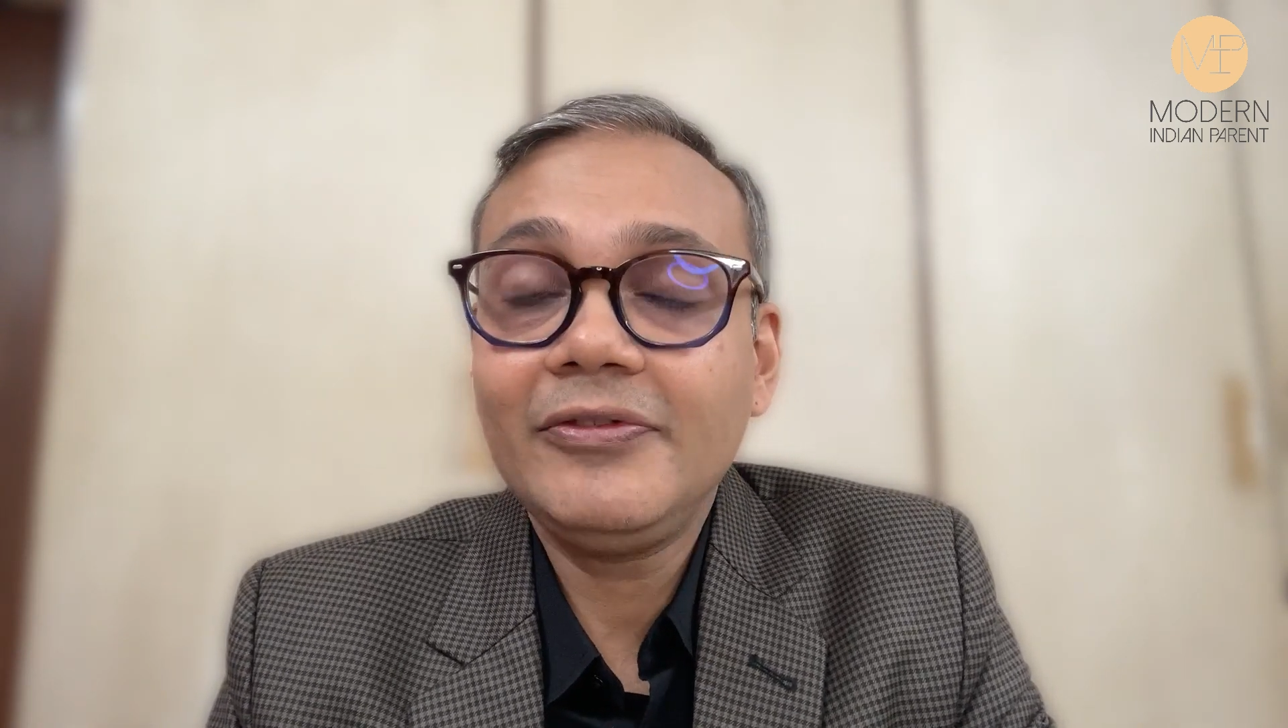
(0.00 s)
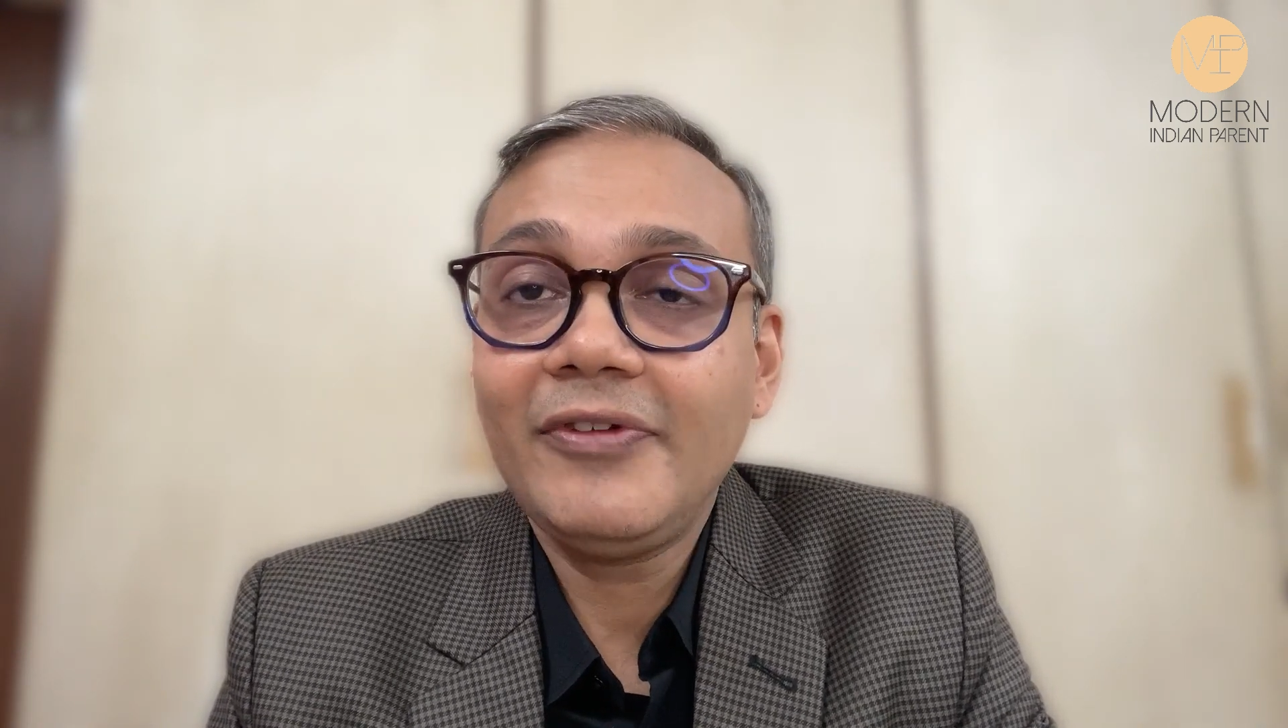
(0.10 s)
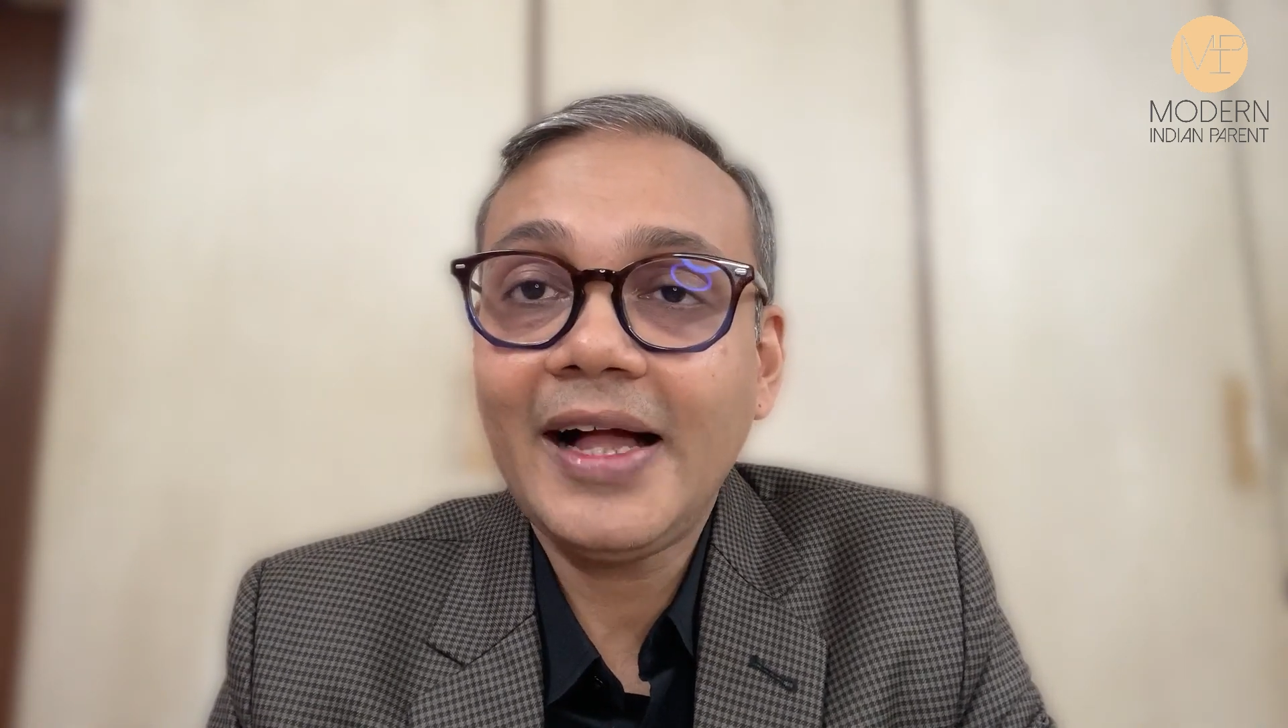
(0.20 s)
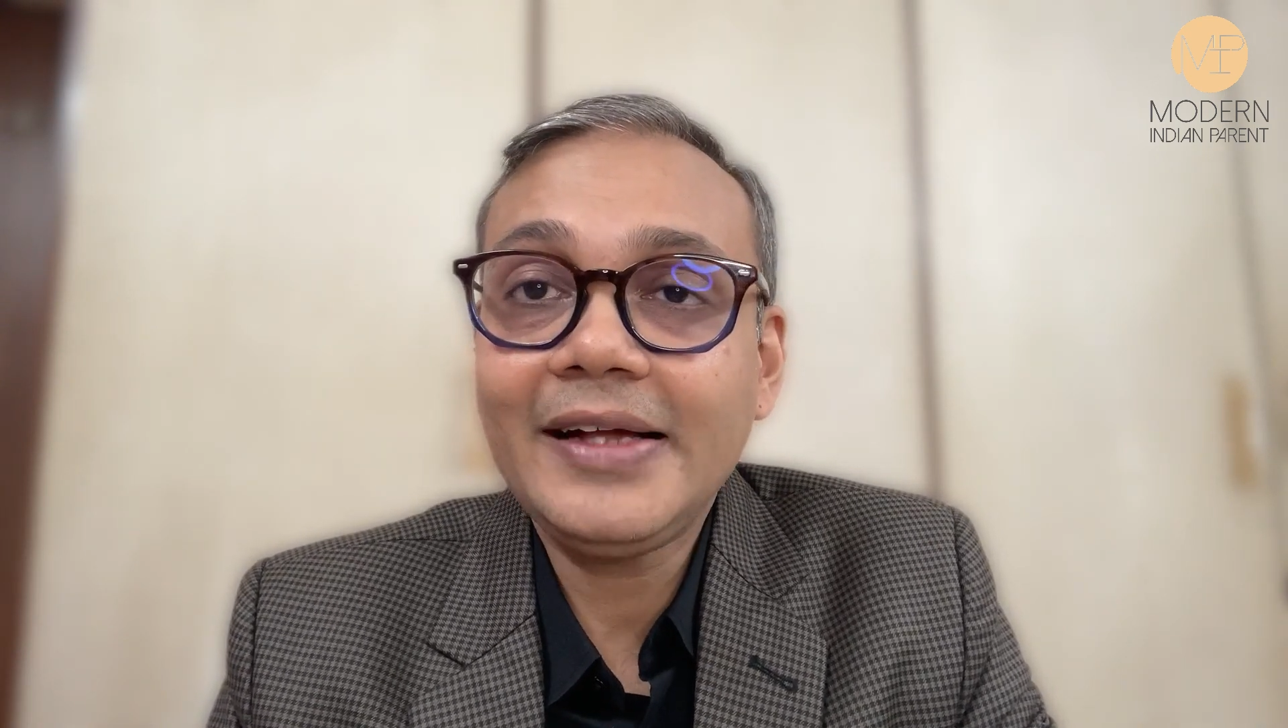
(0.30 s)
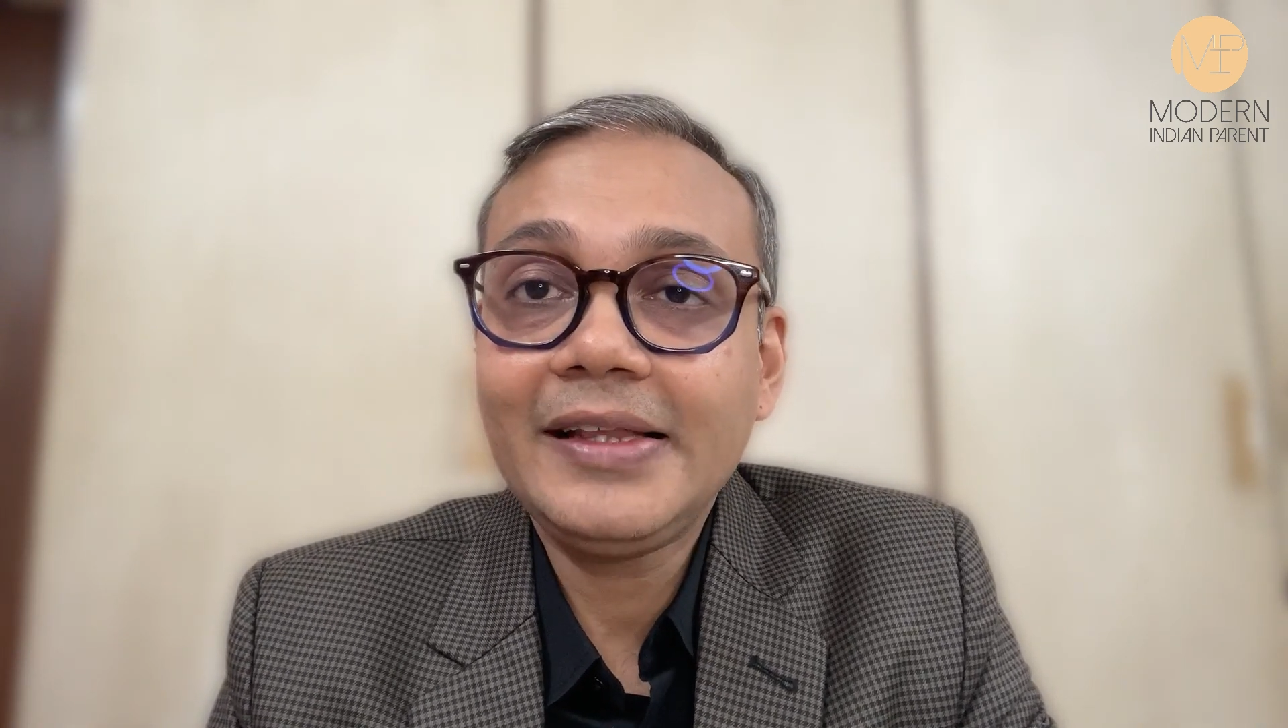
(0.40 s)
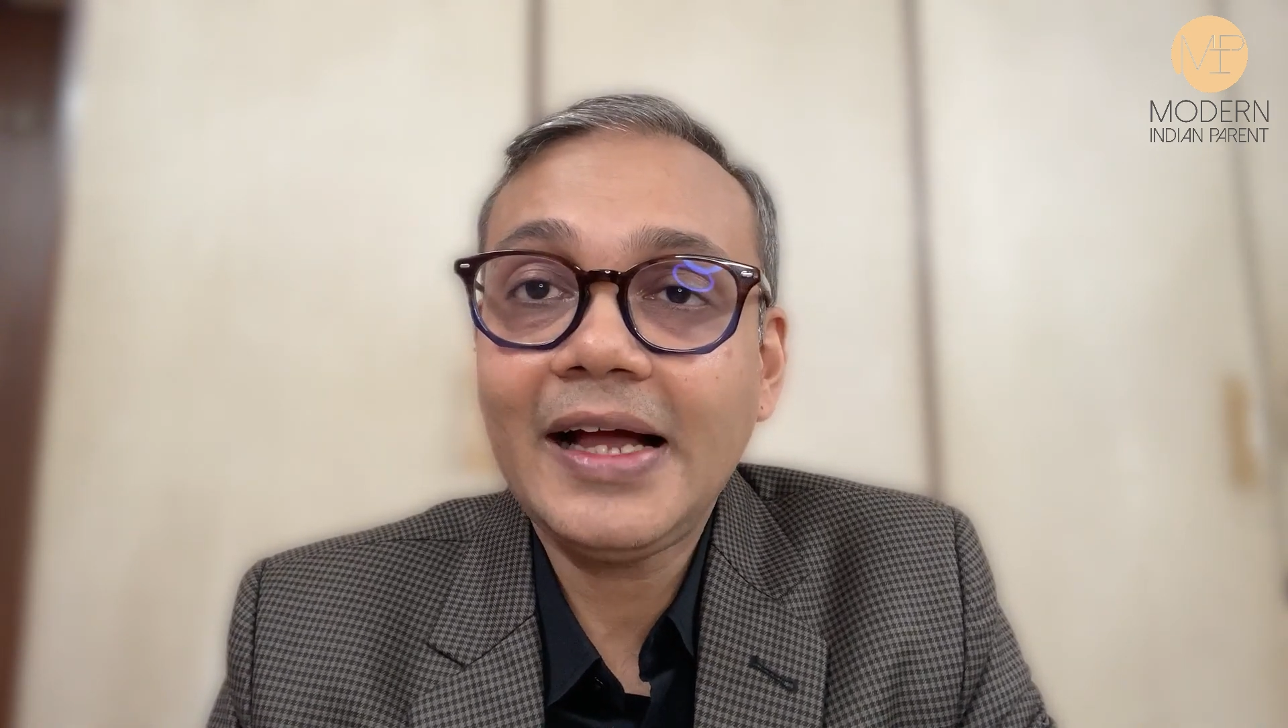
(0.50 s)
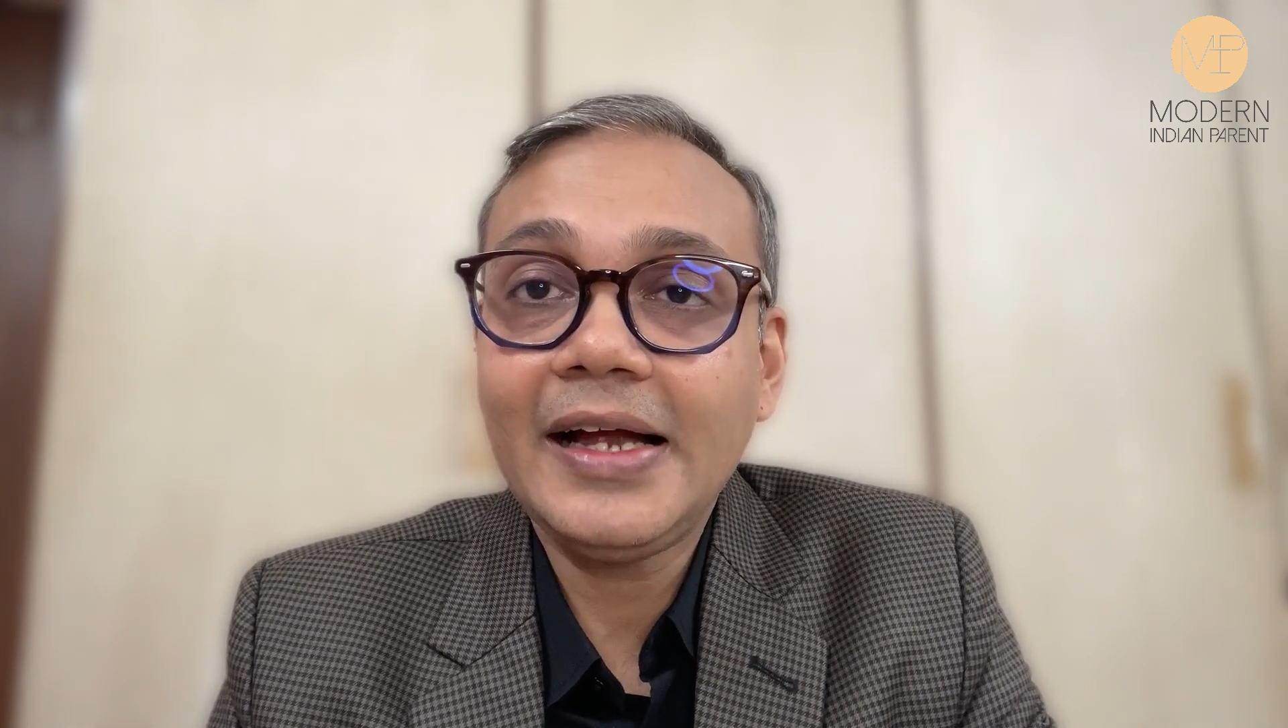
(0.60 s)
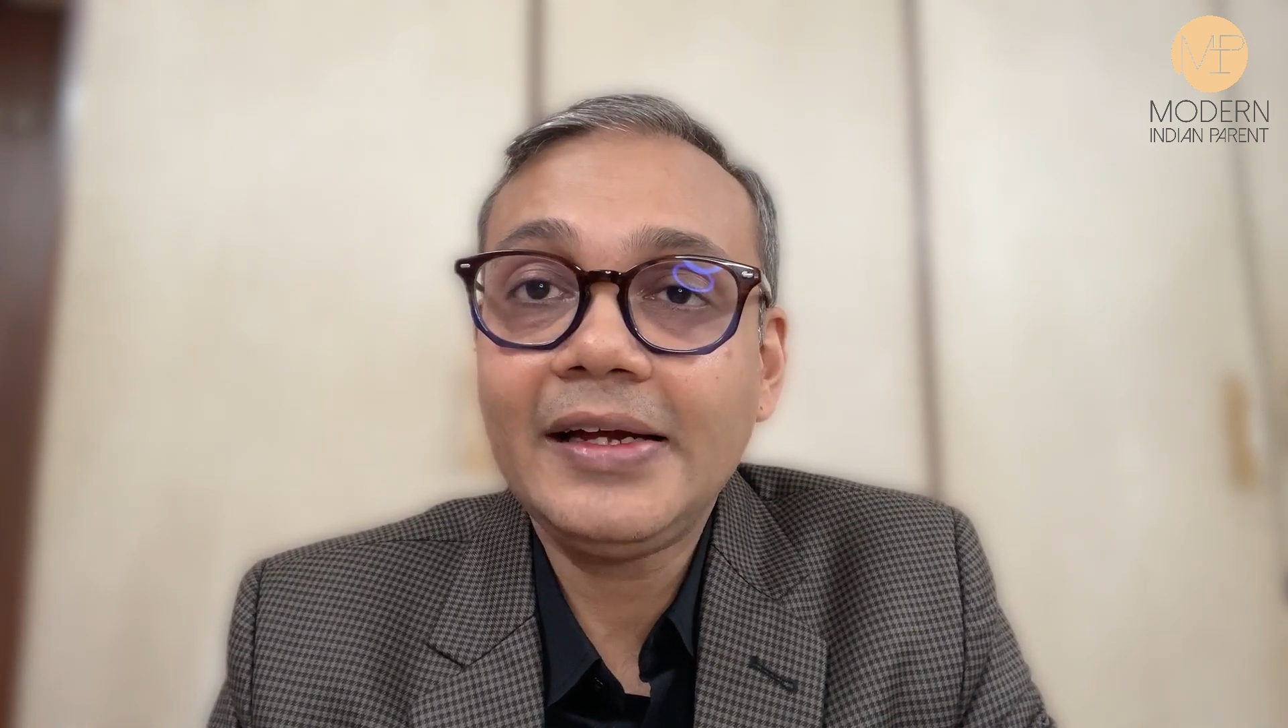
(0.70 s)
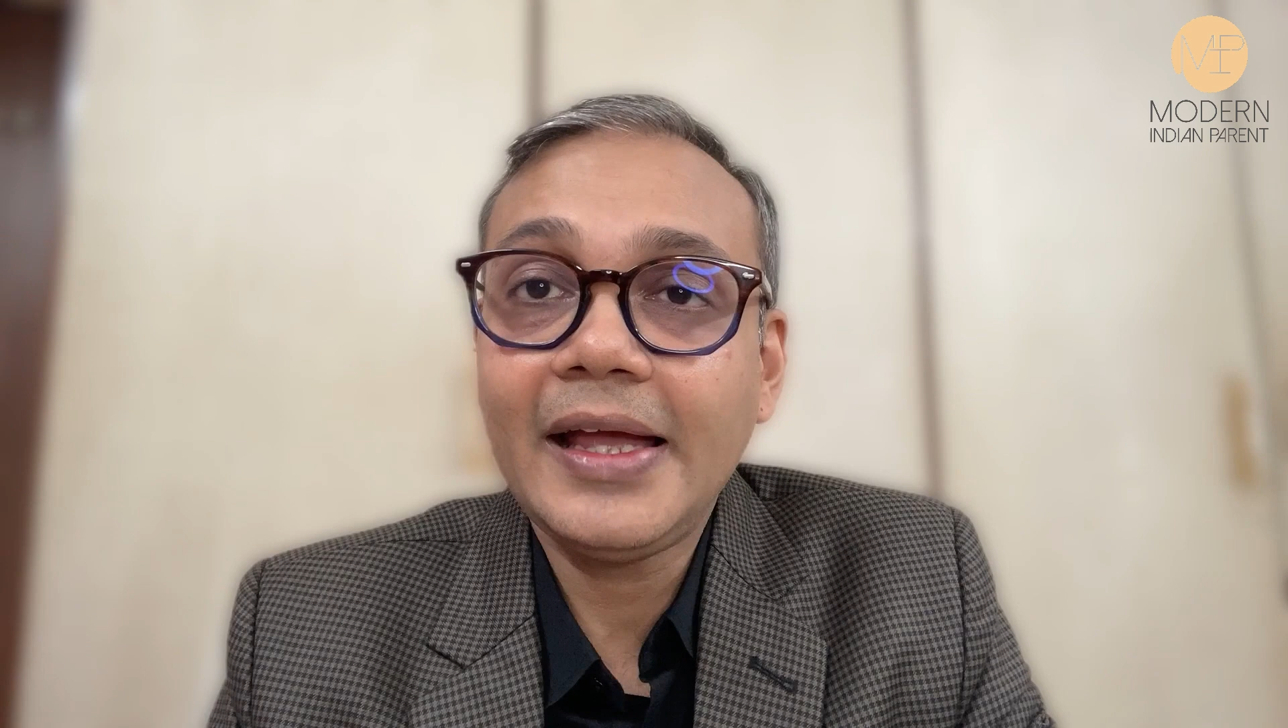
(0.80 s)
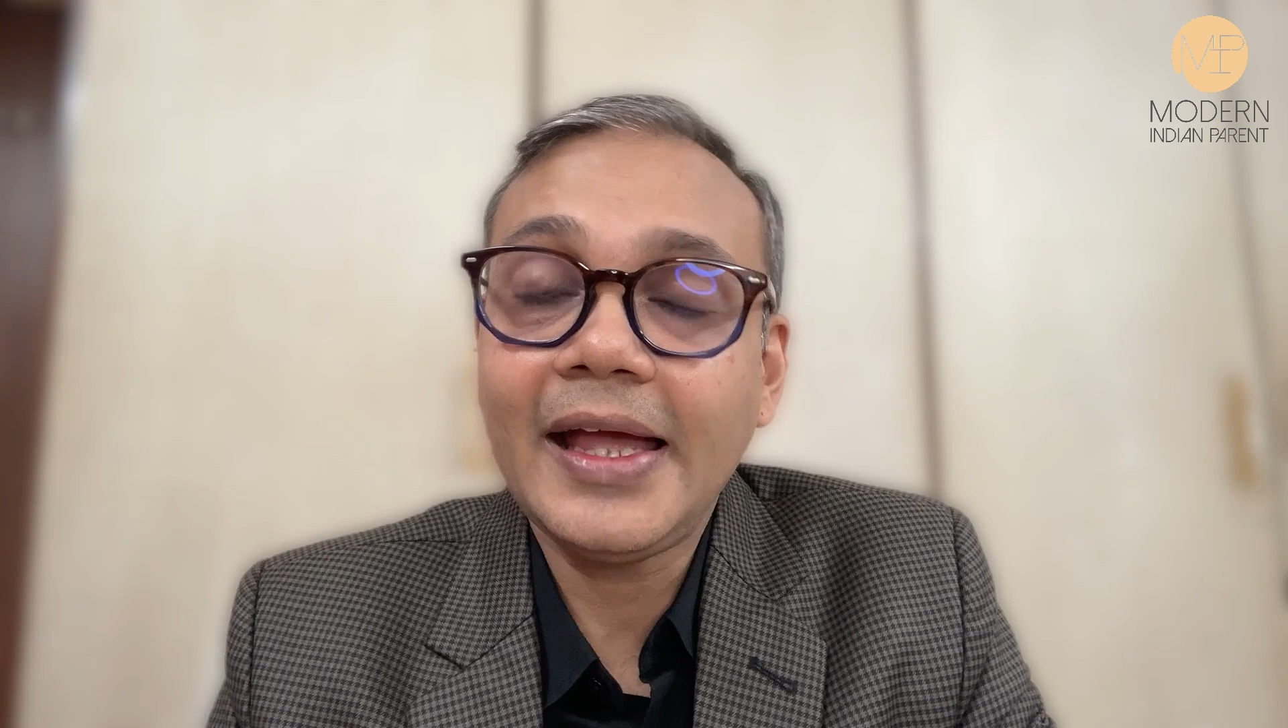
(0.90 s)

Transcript: fact that